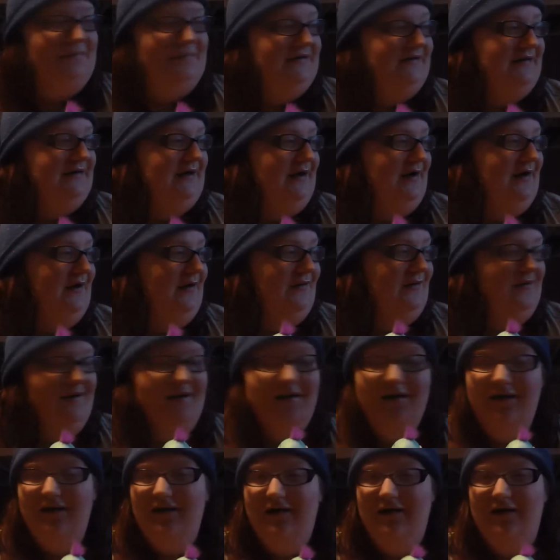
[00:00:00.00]
So
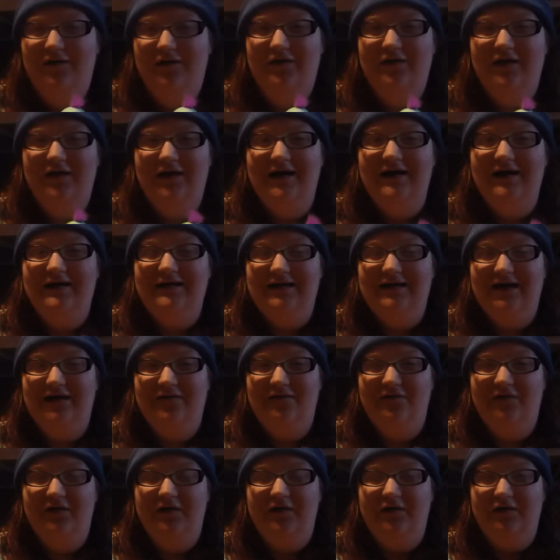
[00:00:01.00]
If you guys
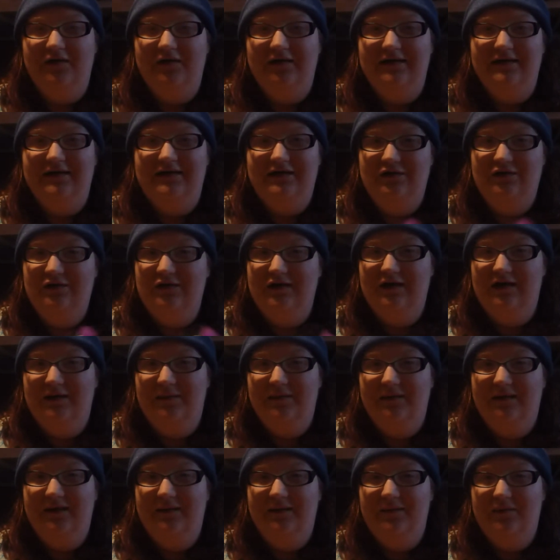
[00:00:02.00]
have fingerlings and you can
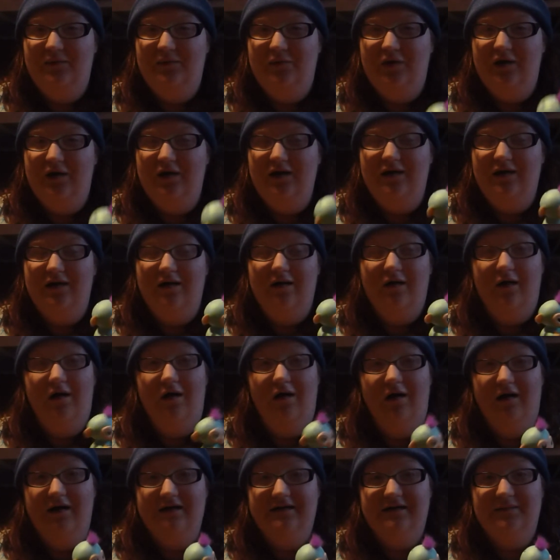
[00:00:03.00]
able to give them to work,
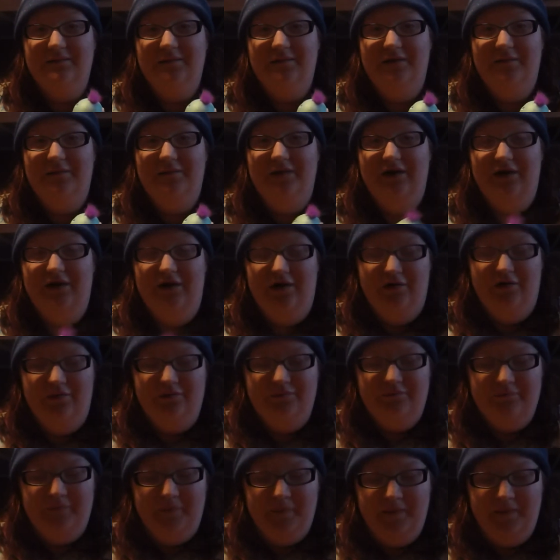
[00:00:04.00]
awesome, let me know.